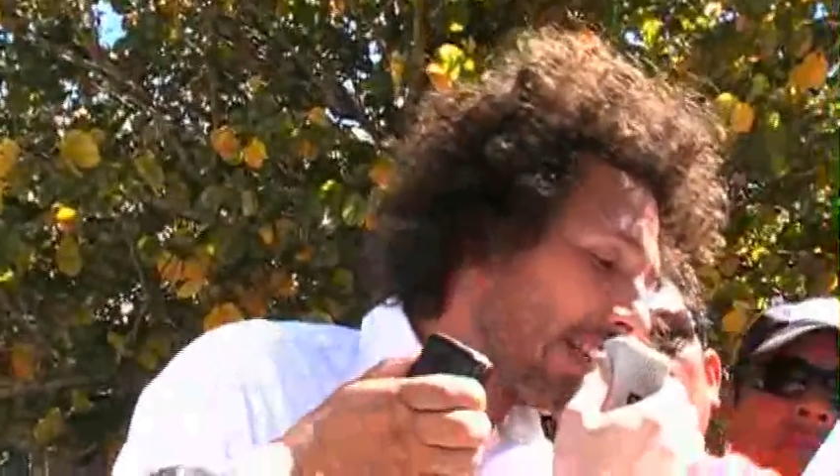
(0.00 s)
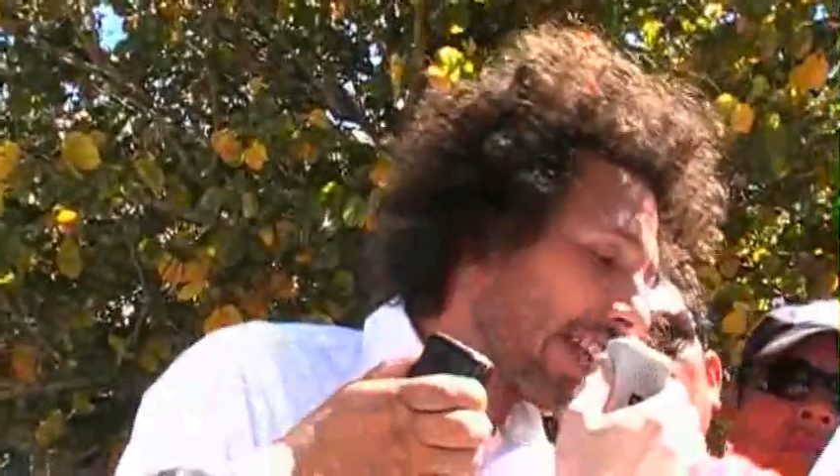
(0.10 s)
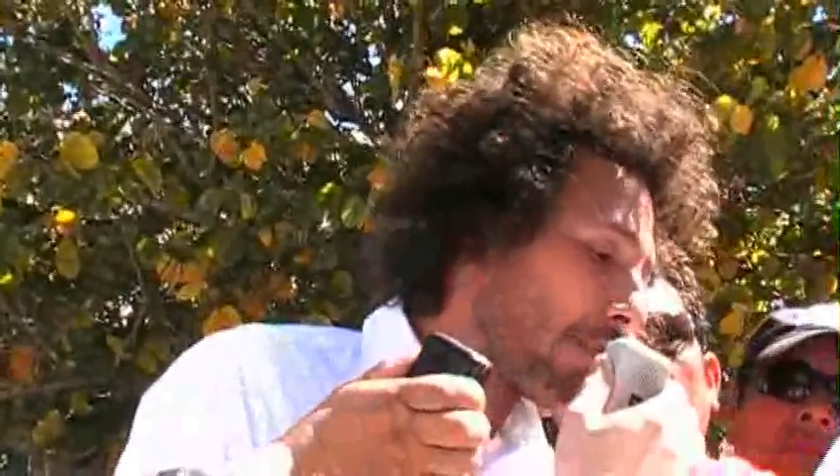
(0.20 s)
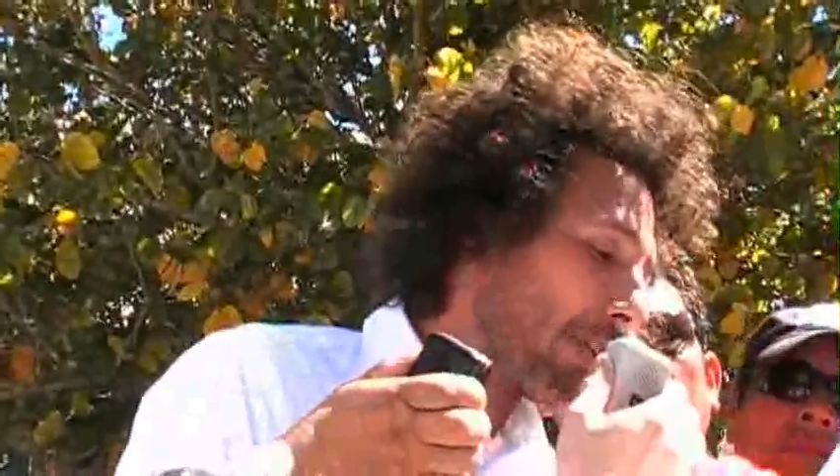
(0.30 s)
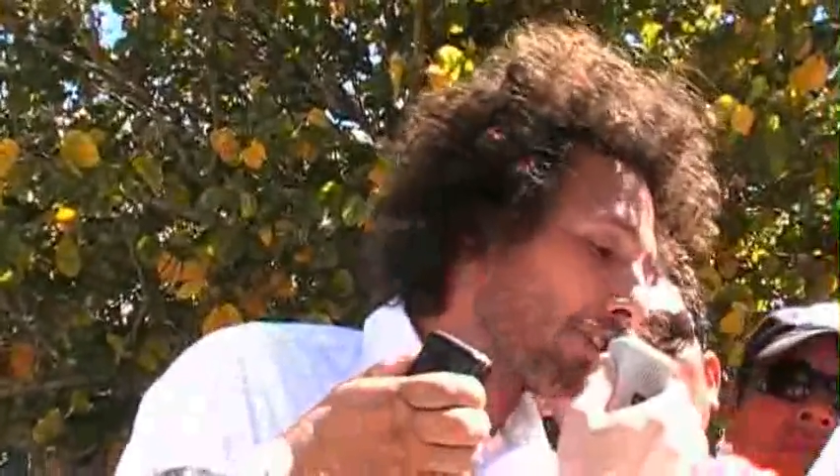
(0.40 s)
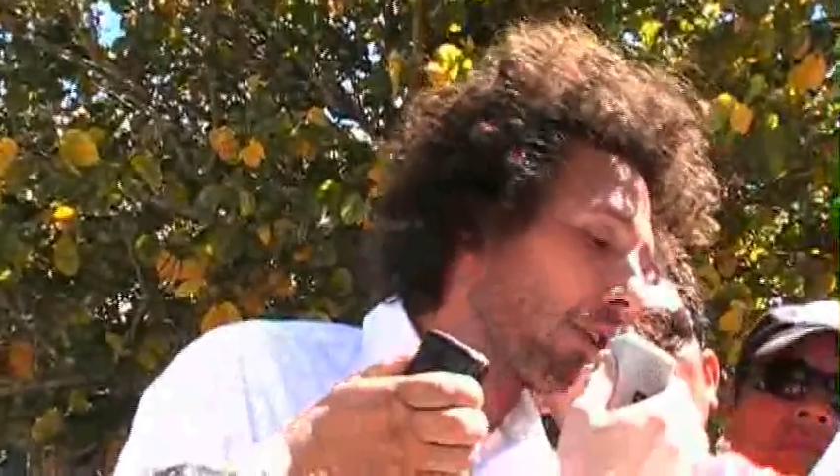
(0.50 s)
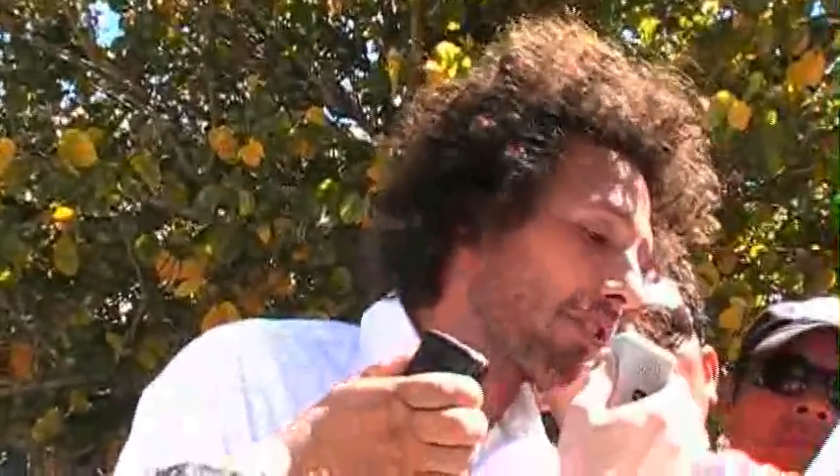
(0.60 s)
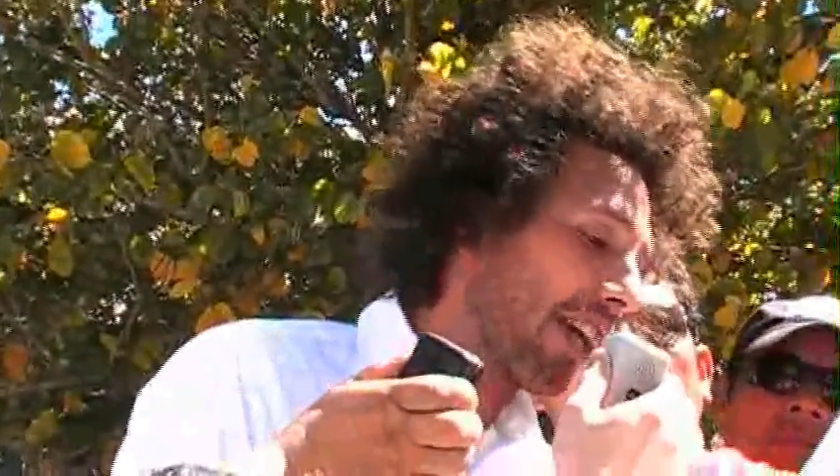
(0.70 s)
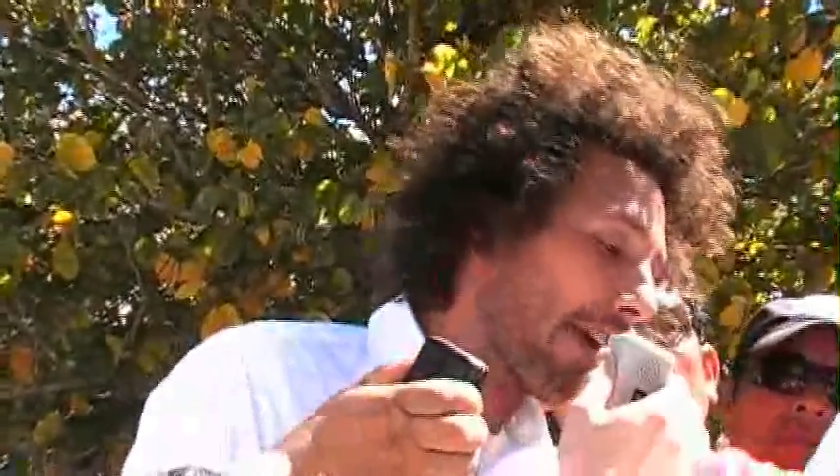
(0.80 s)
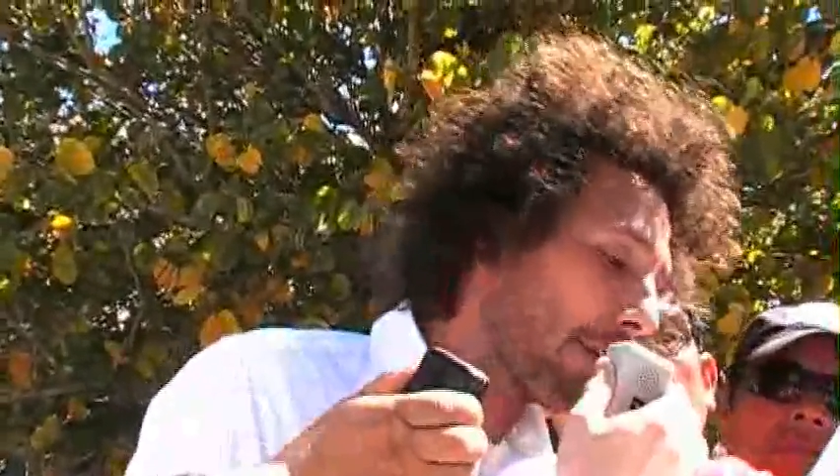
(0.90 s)
that have been so
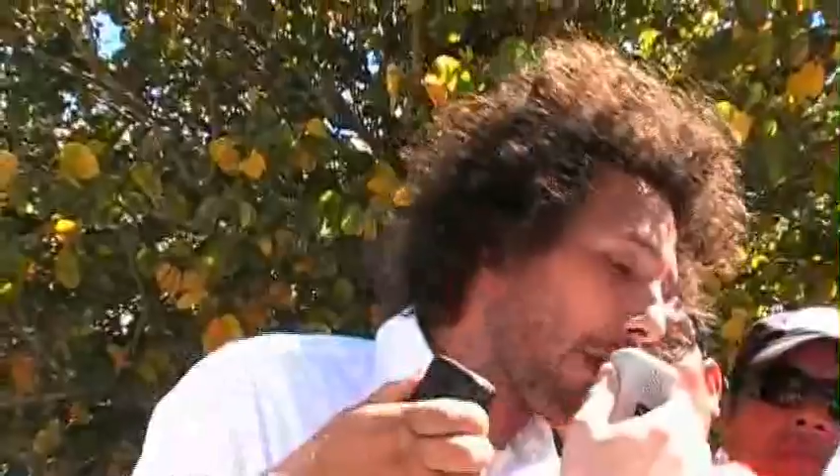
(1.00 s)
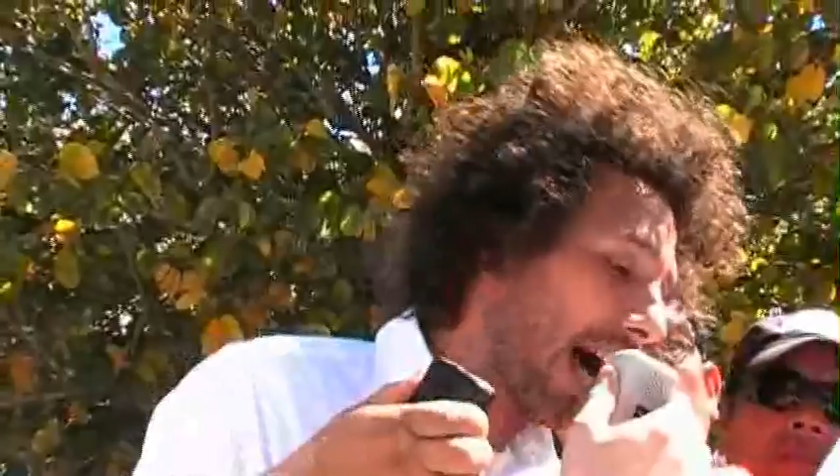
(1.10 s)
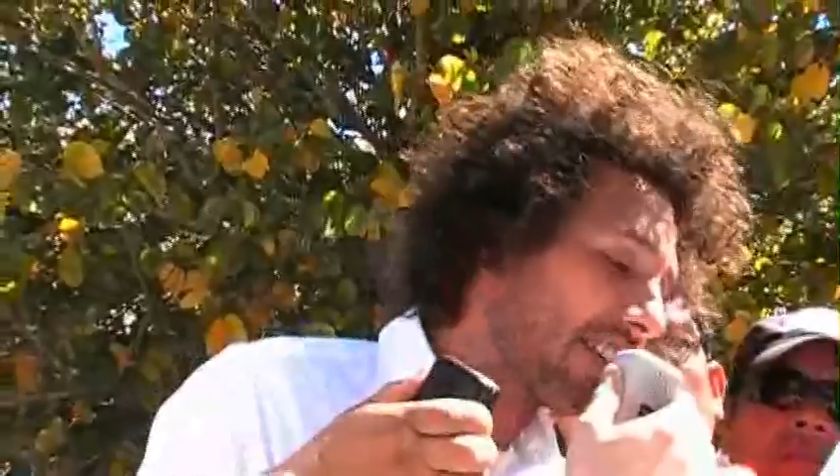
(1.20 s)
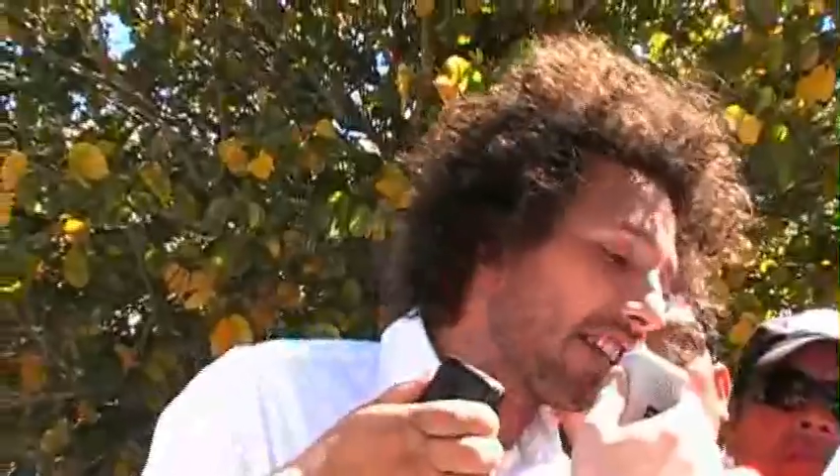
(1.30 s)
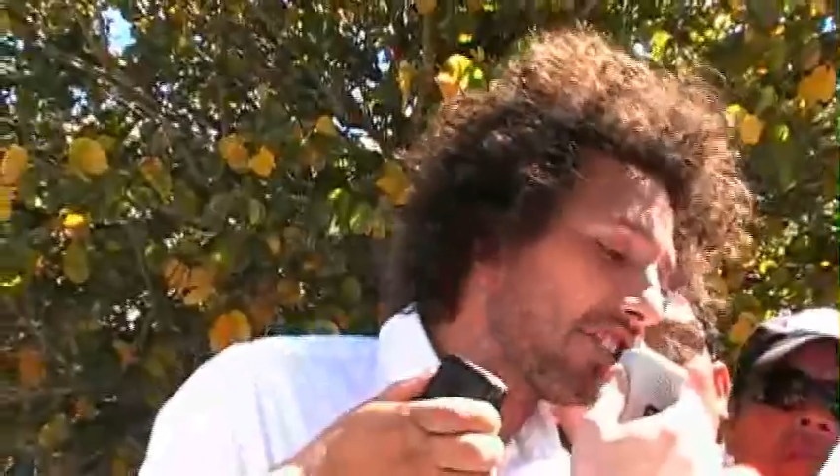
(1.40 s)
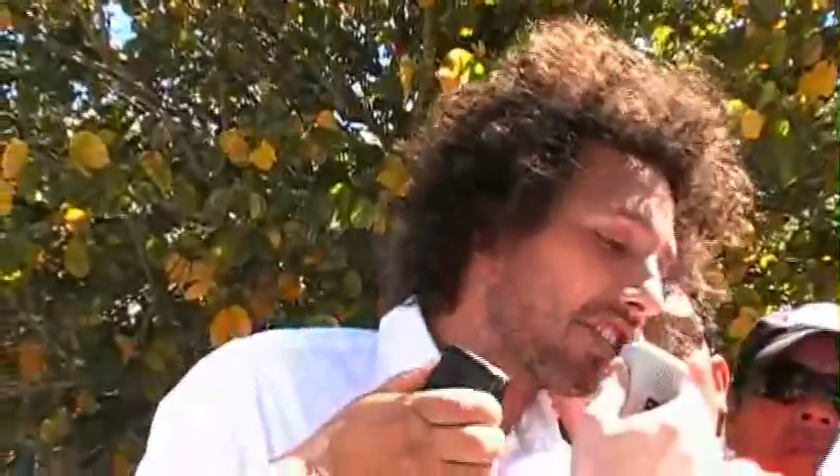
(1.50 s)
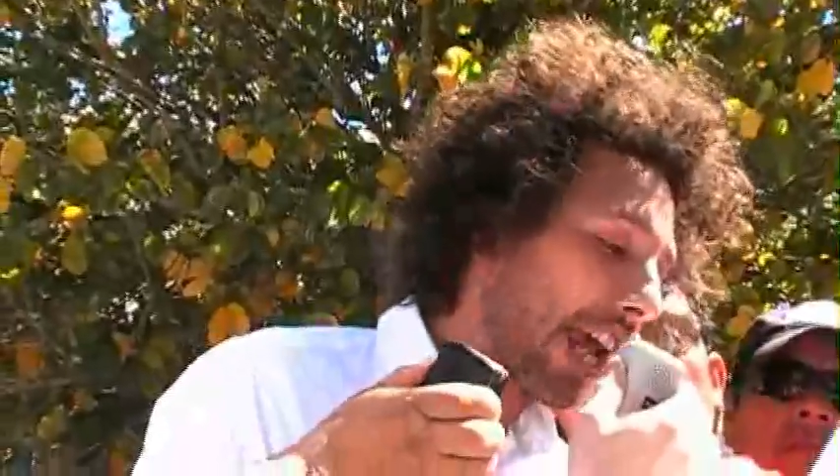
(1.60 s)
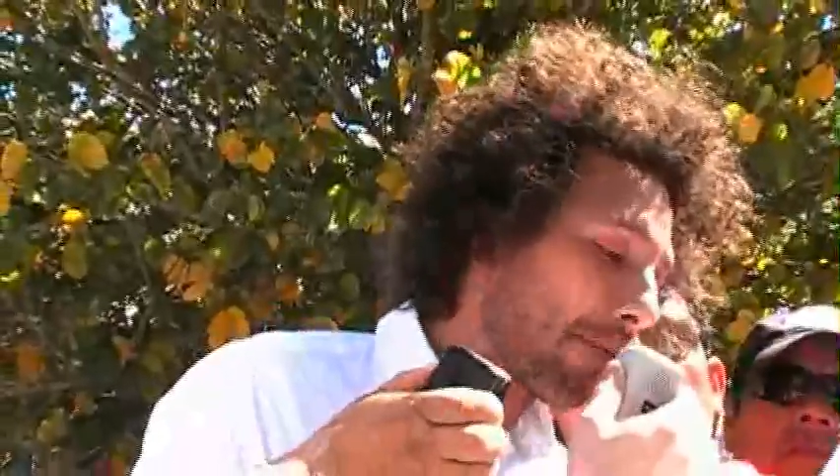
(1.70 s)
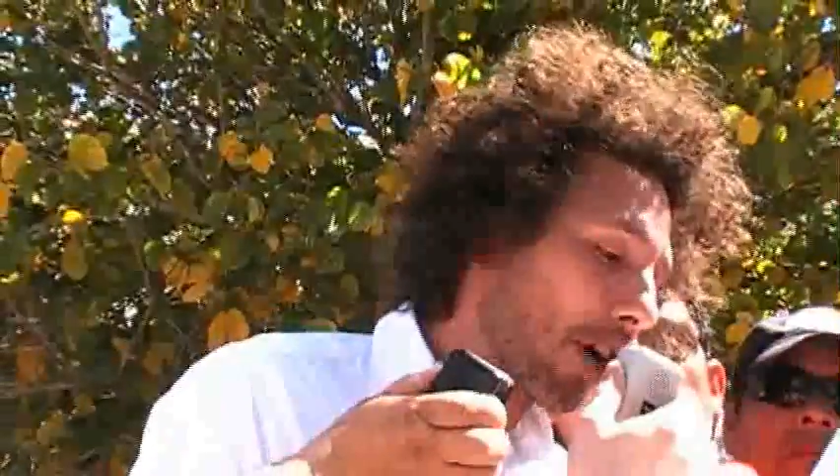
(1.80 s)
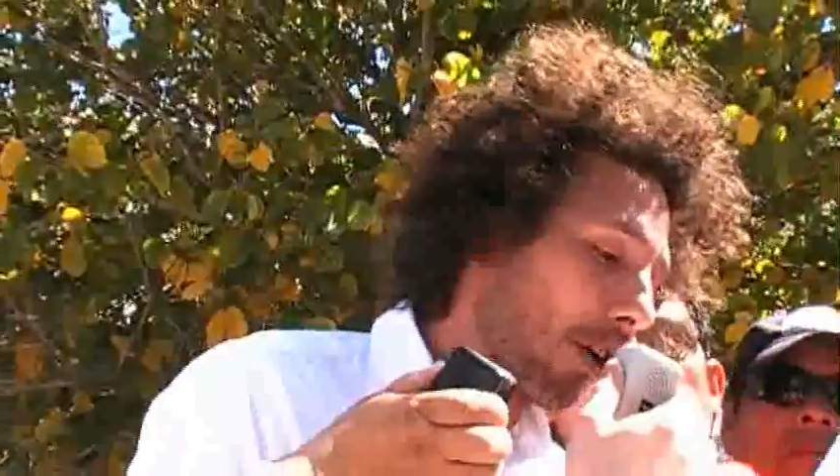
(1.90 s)
terrorized and
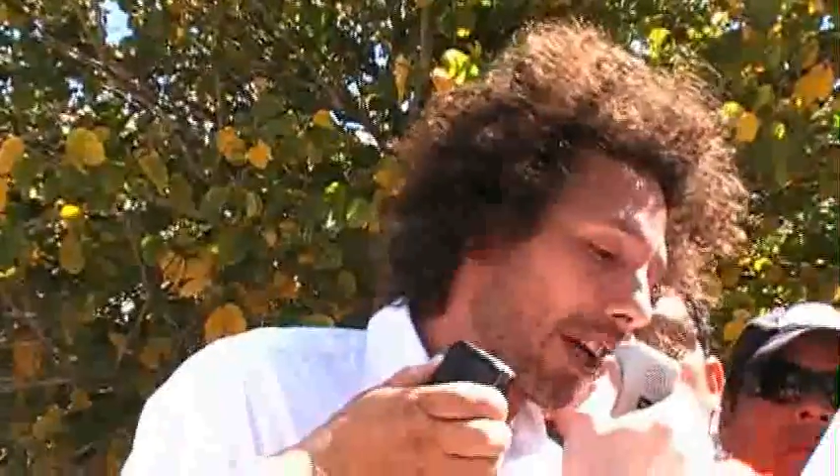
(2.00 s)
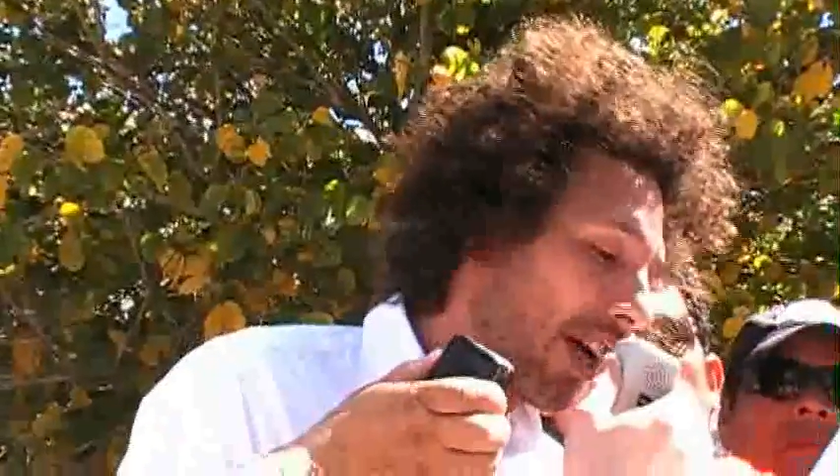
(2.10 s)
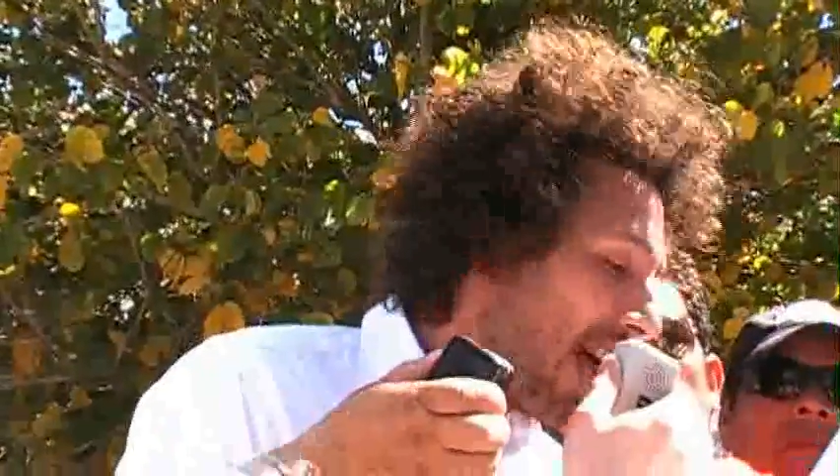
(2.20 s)
scapegoated